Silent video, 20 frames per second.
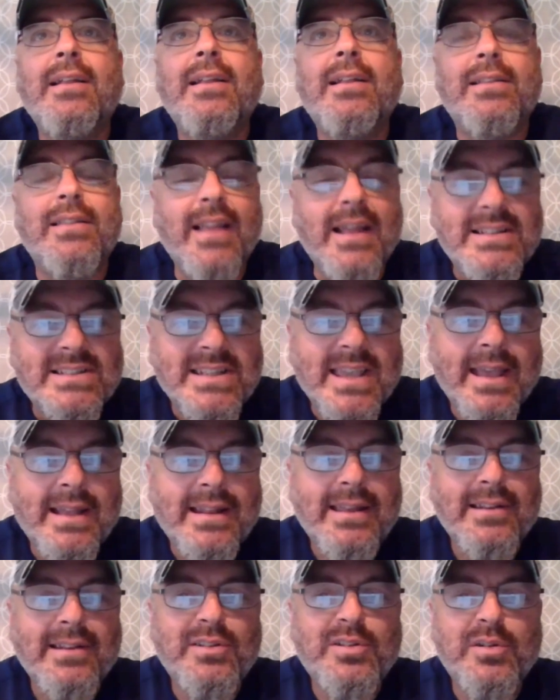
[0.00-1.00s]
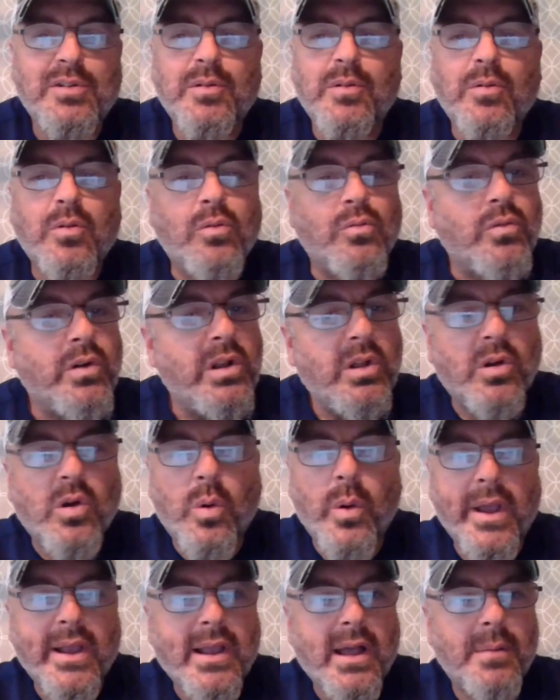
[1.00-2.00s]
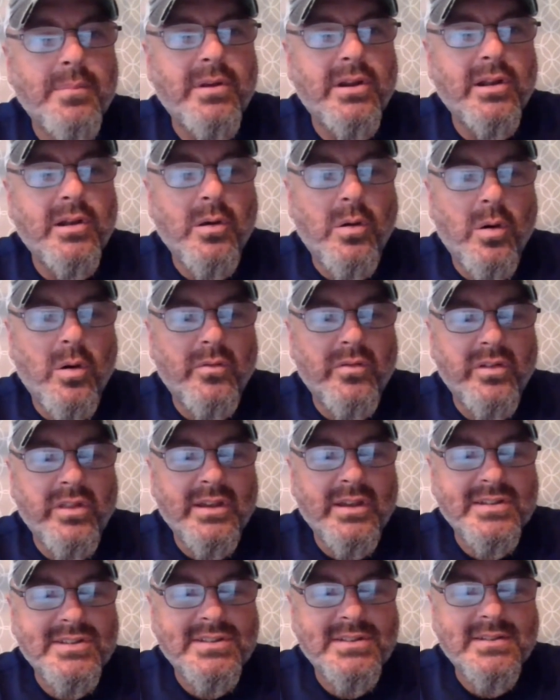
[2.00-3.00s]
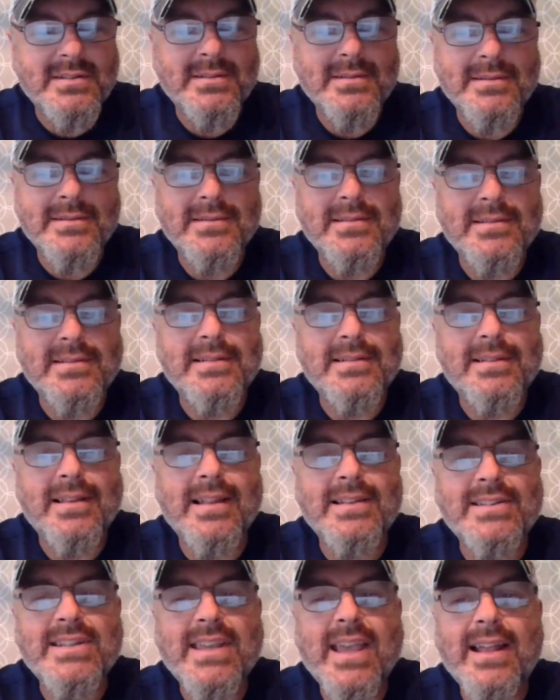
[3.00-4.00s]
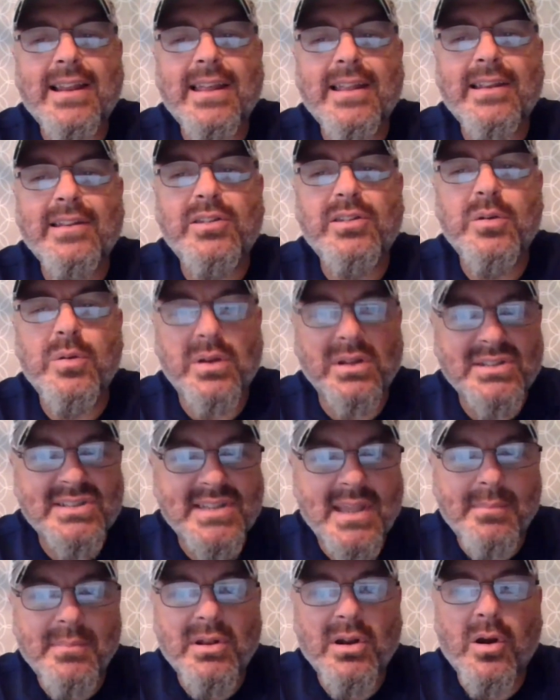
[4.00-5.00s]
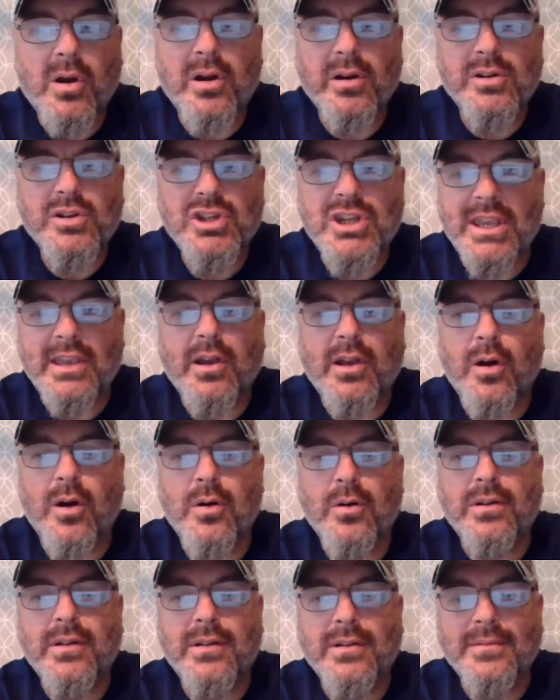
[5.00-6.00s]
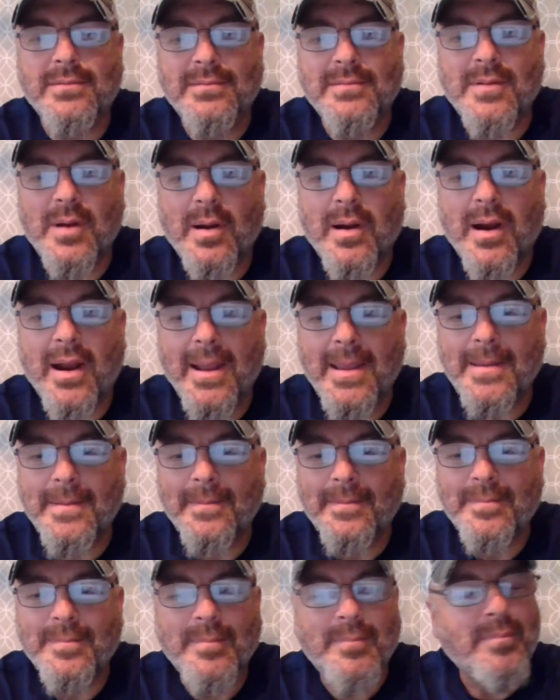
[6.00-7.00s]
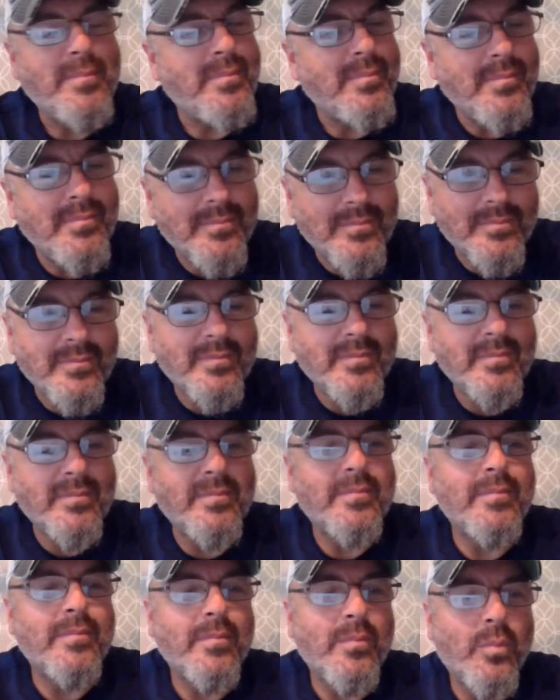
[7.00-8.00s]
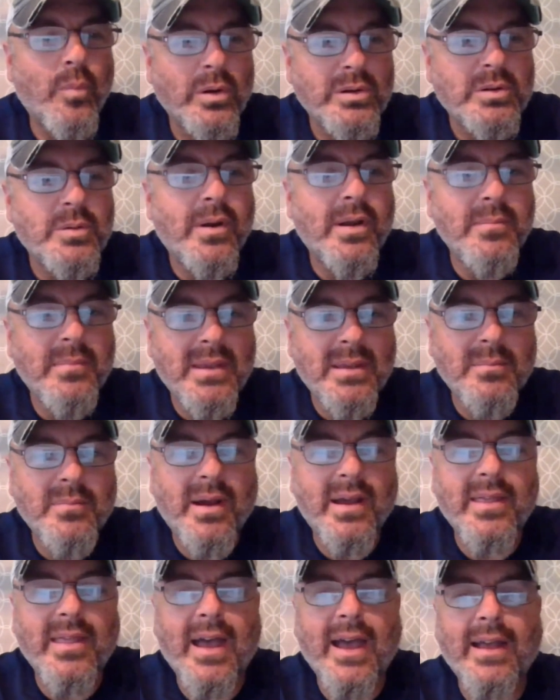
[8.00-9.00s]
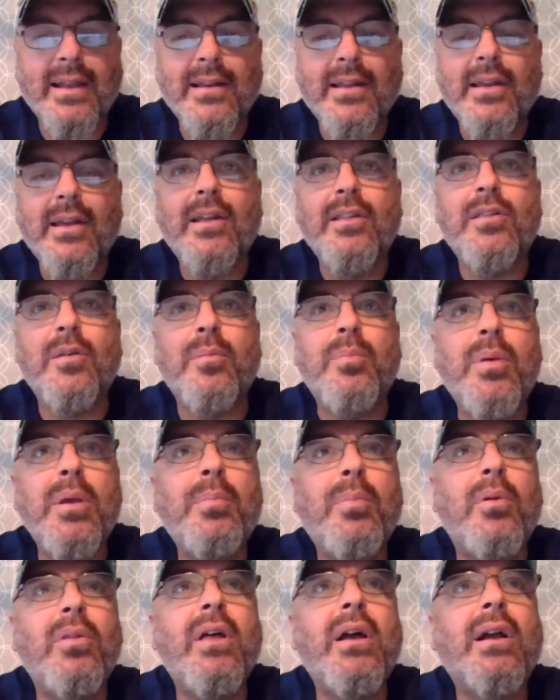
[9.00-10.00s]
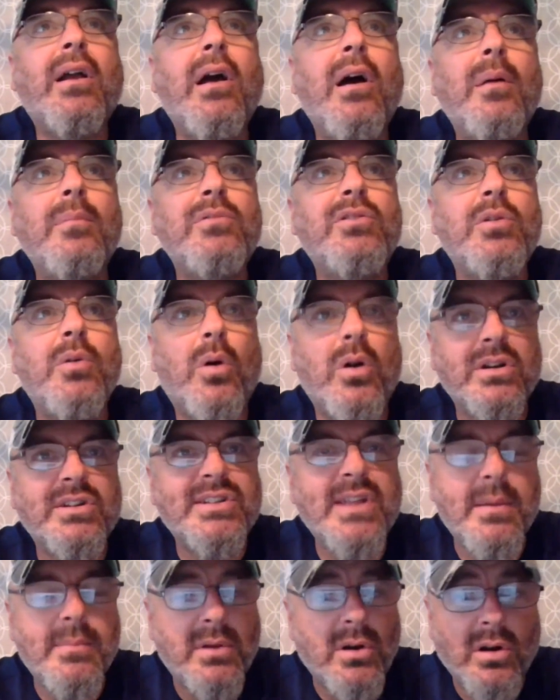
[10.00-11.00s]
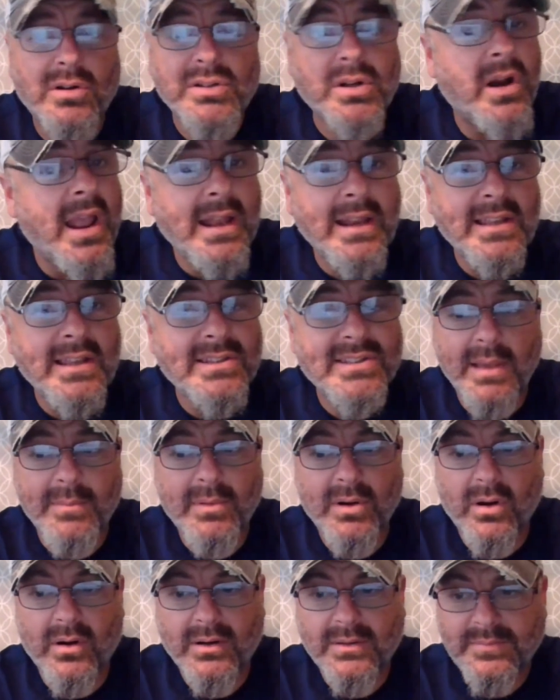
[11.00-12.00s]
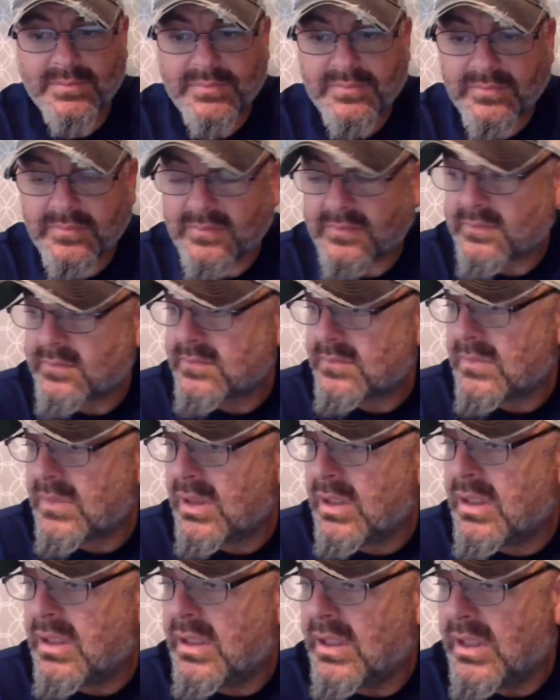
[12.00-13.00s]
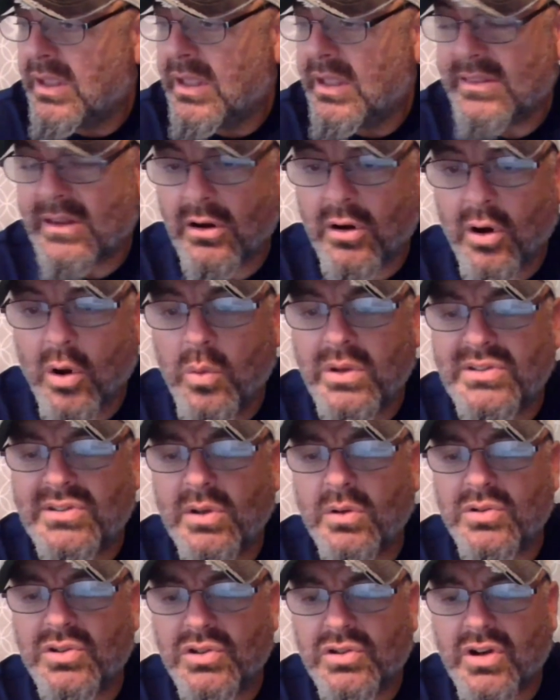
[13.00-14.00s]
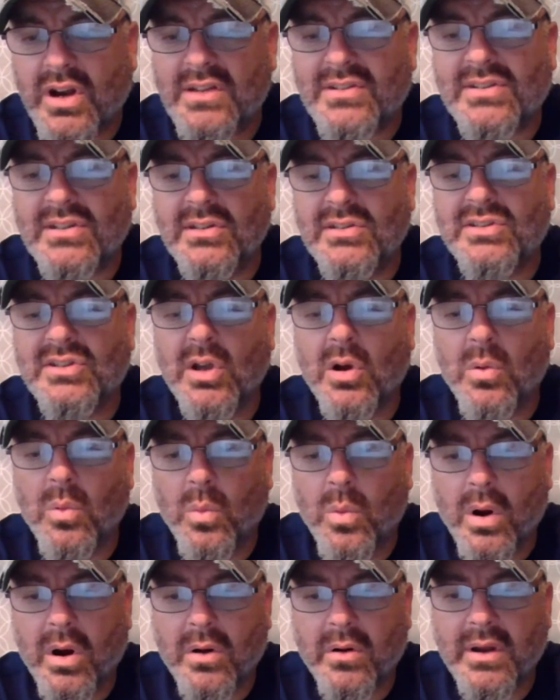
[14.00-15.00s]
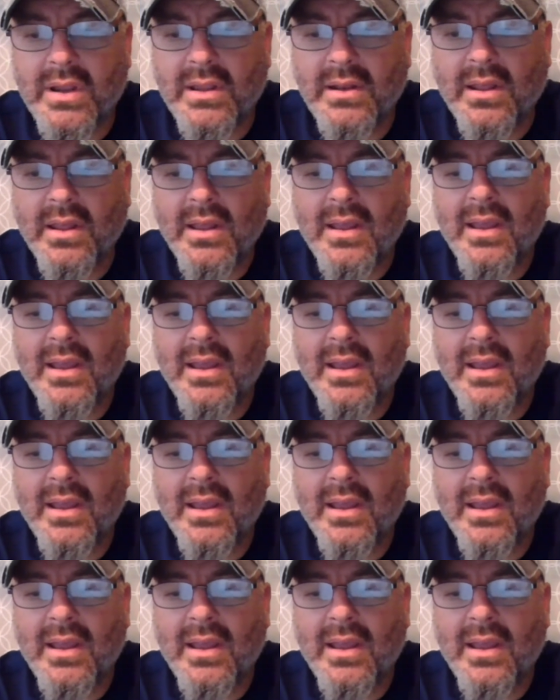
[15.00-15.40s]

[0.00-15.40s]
Let's get into real quick. I'm going to go over this. Let's get into a seminar cheat code. All right. What do I mean by that? The people that come to our seminars or any seminar, they're always so stressed and so worried.